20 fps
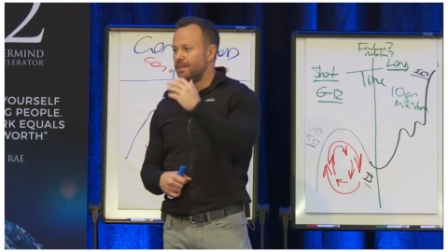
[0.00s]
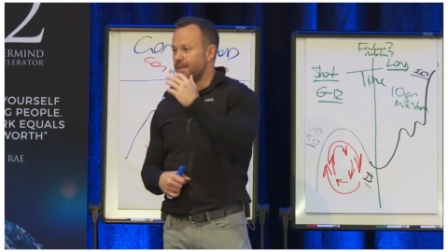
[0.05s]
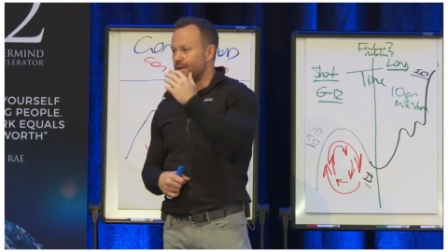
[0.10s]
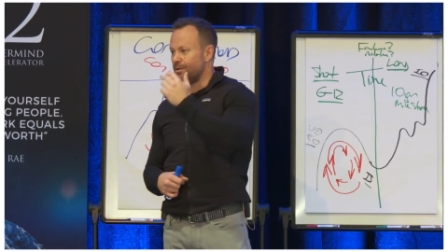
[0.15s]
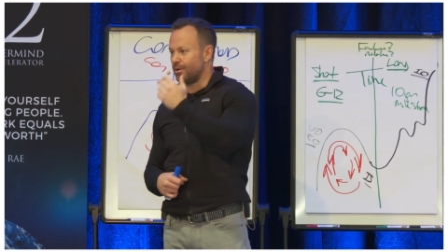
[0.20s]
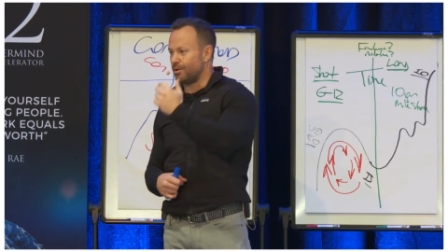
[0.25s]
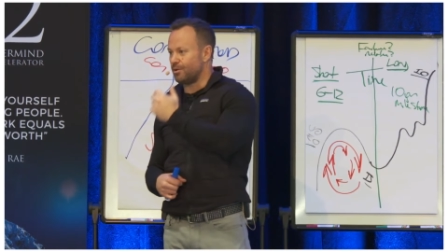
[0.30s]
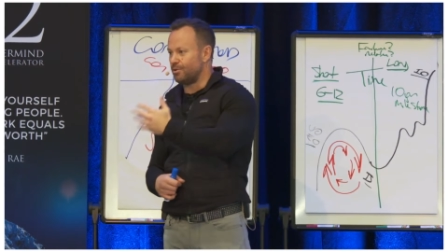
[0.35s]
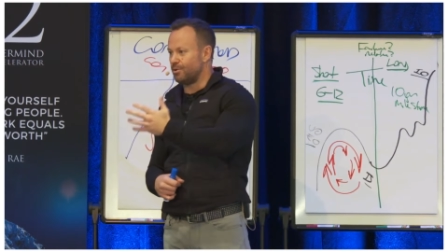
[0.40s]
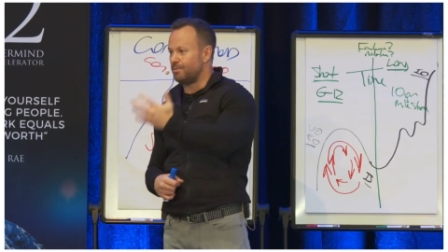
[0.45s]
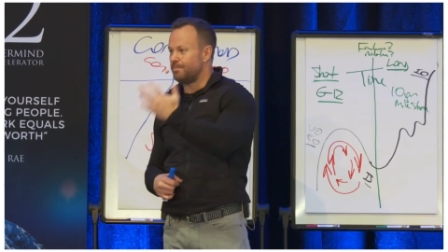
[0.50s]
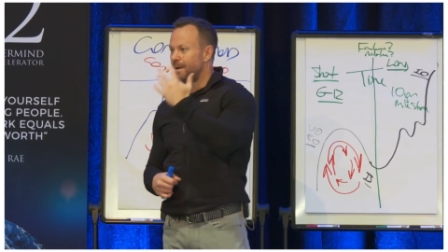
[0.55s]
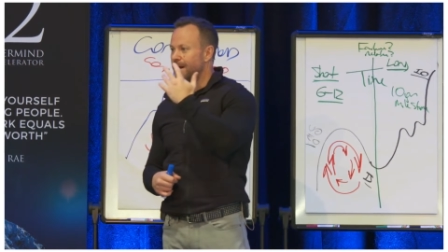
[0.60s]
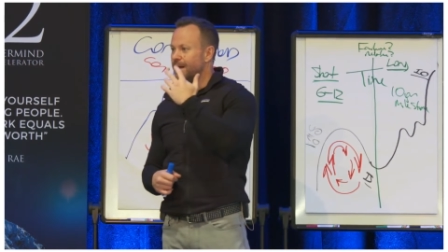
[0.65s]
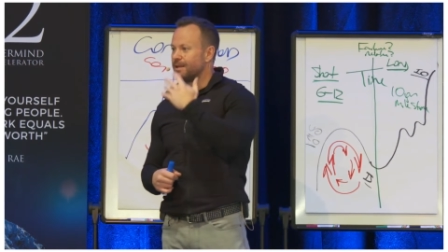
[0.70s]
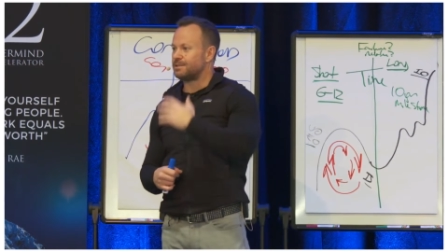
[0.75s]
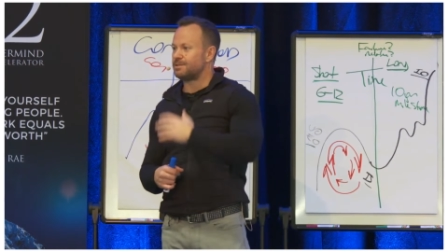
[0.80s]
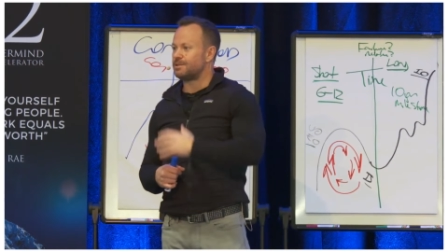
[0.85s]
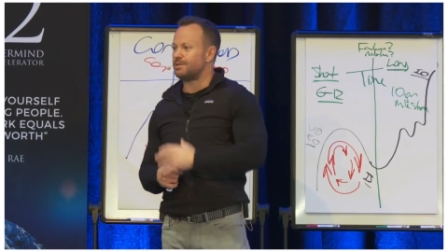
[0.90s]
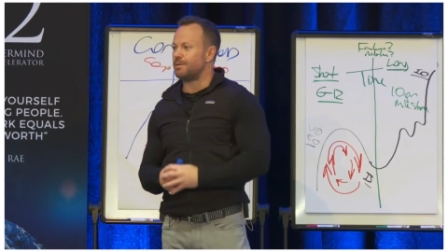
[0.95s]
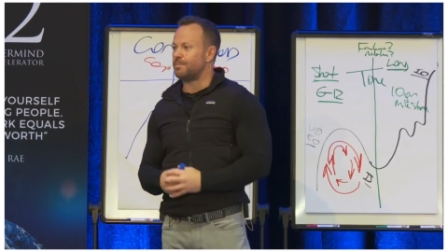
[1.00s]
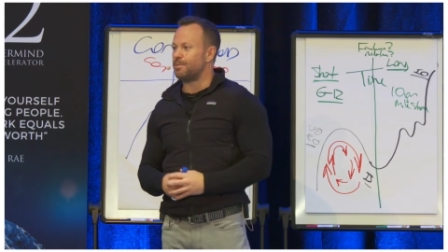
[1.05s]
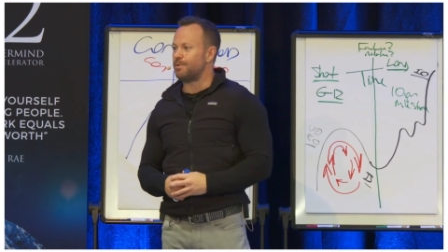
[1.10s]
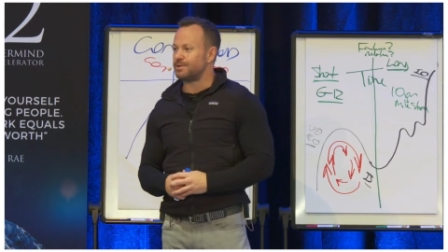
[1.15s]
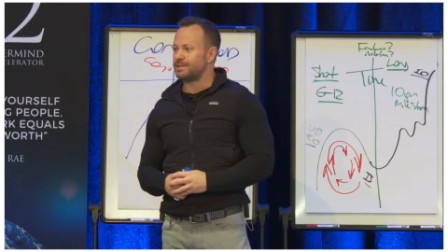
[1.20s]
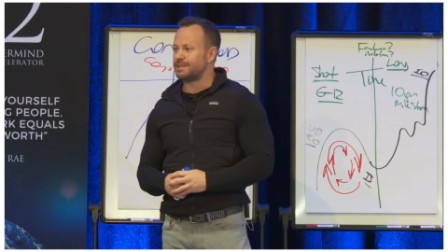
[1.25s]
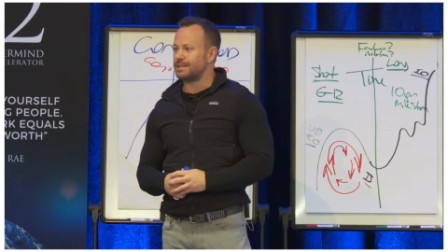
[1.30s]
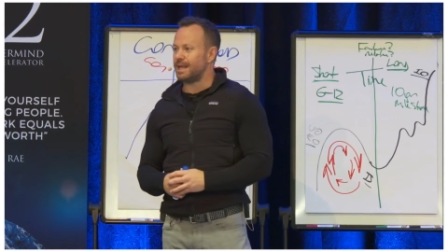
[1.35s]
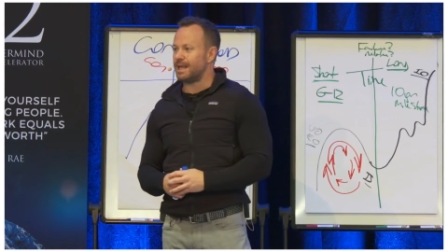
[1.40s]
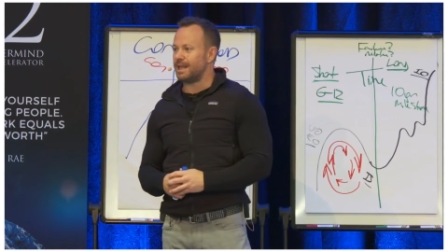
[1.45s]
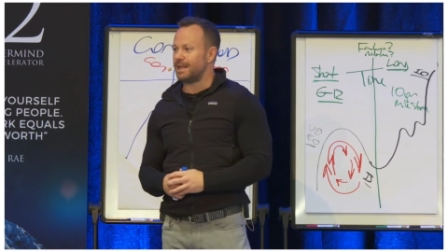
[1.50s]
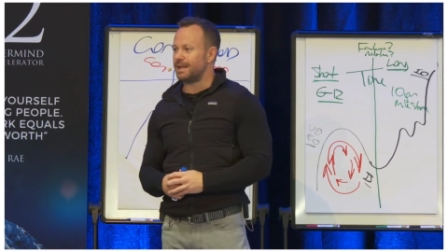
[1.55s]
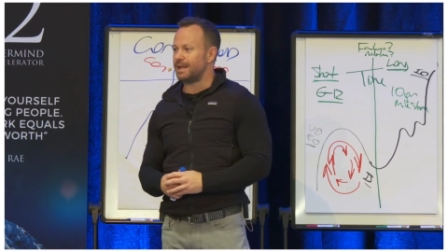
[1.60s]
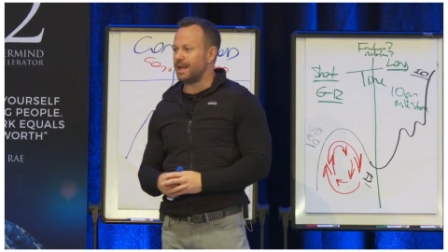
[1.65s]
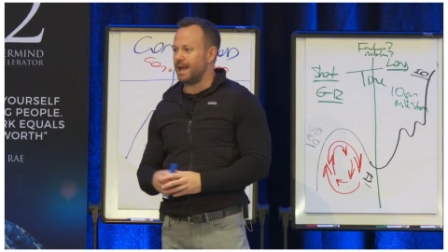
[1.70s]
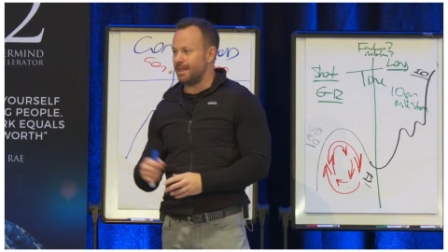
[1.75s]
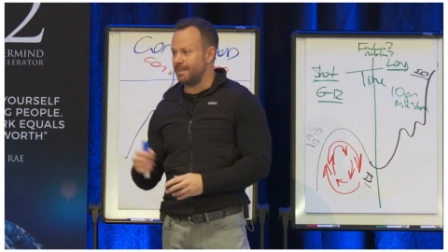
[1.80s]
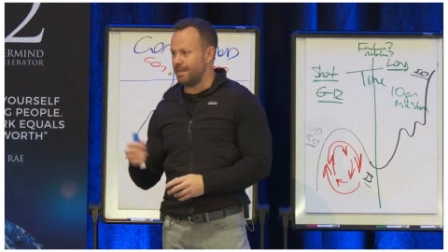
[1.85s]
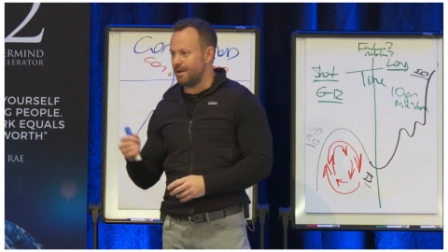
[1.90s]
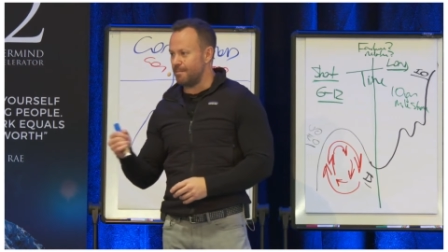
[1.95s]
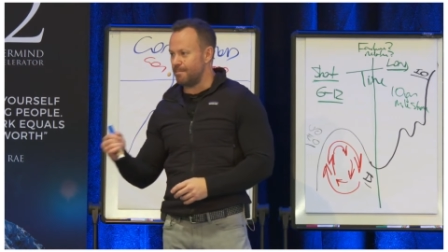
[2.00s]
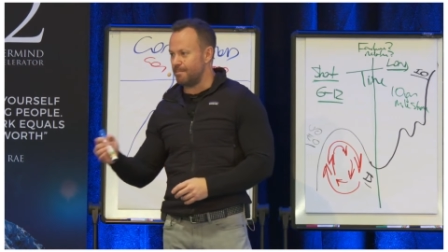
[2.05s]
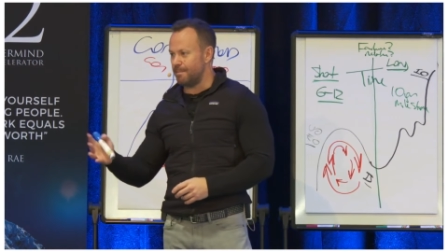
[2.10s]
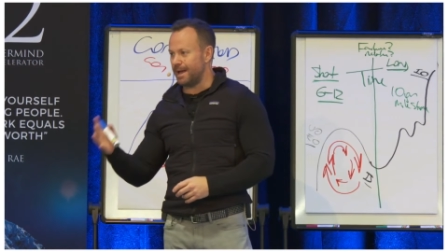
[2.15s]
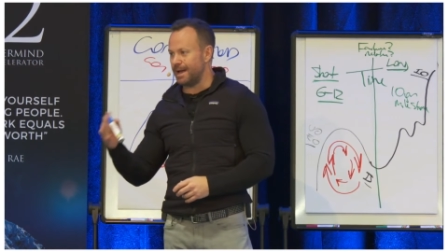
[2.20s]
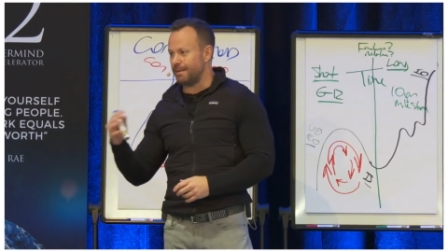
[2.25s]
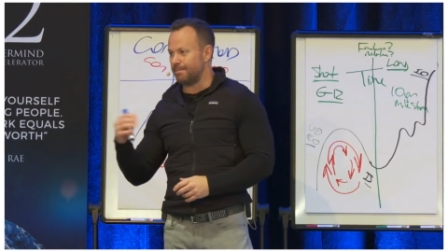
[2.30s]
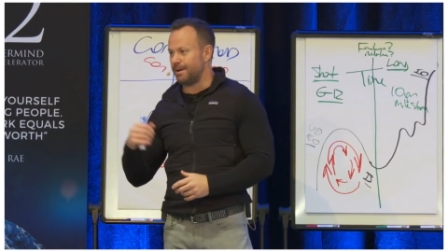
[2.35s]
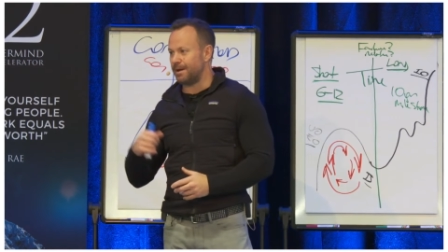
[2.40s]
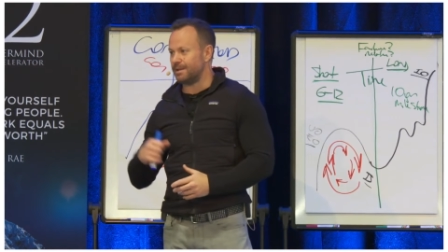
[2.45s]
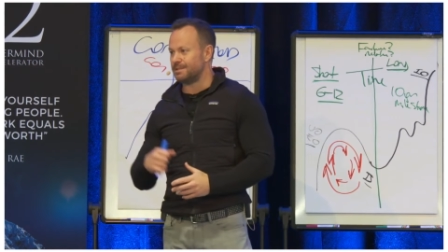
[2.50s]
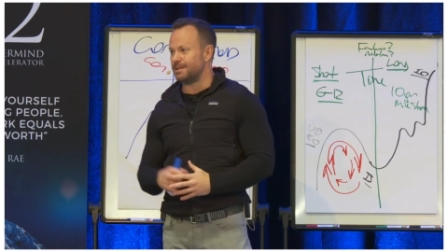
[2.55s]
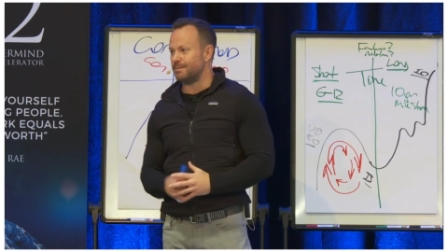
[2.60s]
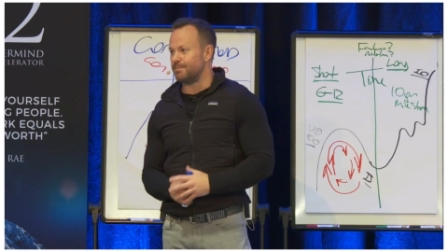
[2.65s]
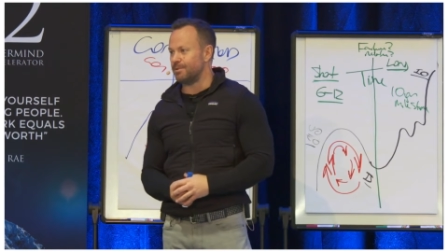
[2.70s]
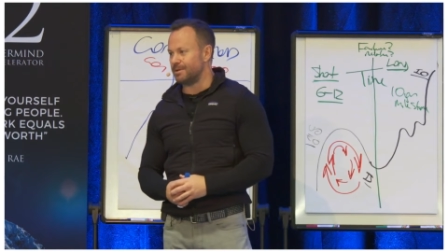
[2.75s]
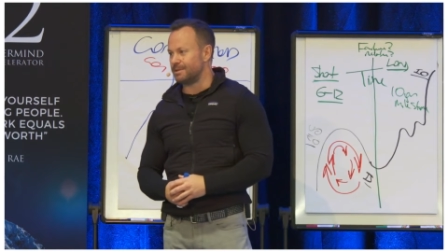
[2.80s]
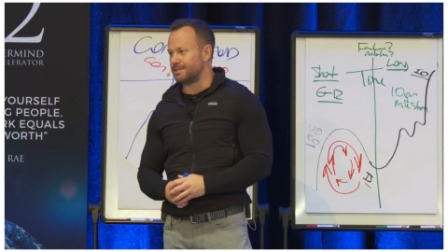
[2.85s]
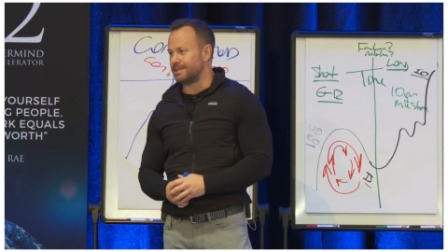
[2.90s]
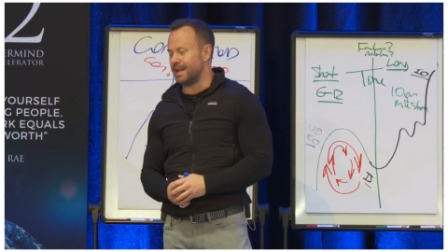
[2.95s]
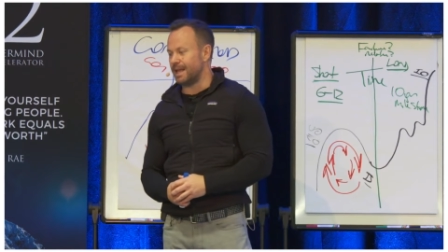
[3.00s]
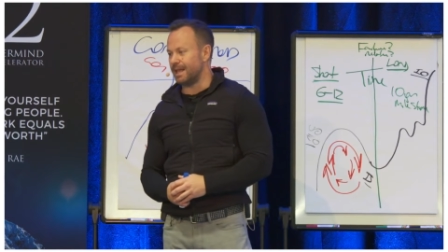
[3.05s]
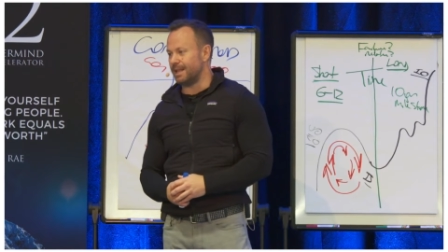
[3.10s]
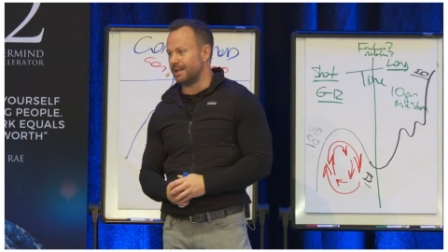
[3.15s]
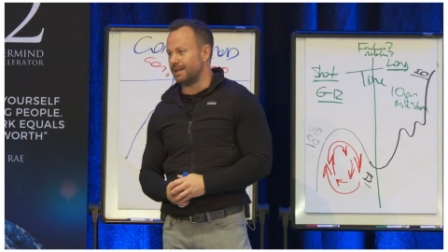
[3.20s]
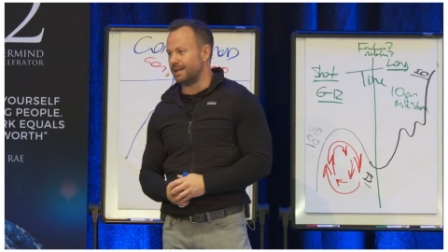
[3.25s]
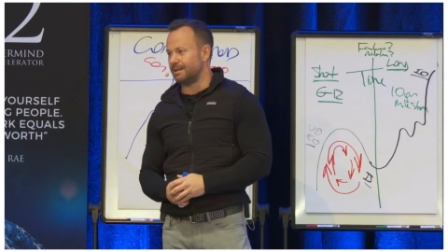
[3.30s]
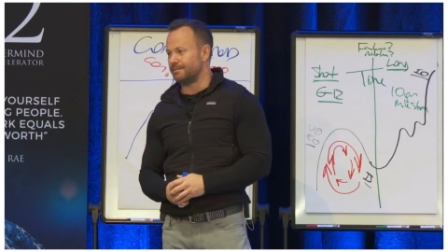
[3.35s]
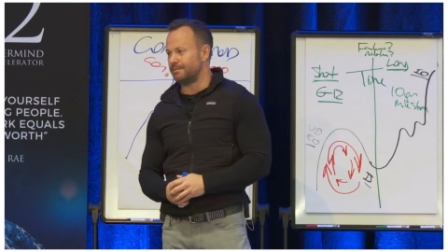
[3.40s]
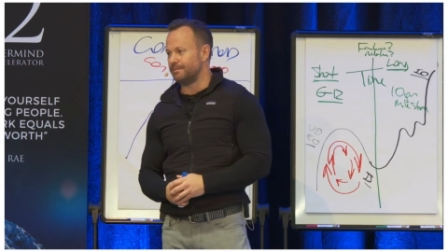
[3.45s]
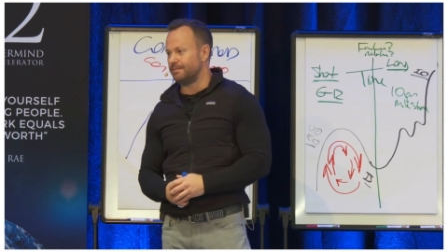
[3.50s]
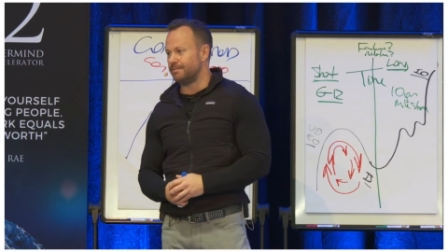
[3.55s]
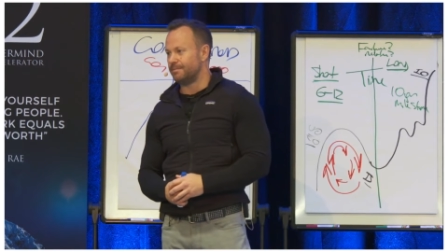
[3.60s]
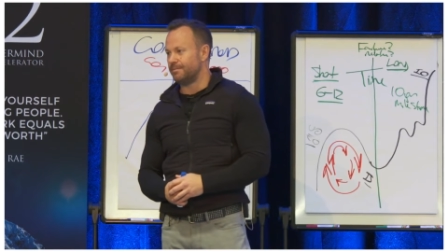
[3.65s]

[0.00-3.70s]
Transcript: There are good parts to your personality and there are bad parts to your personality.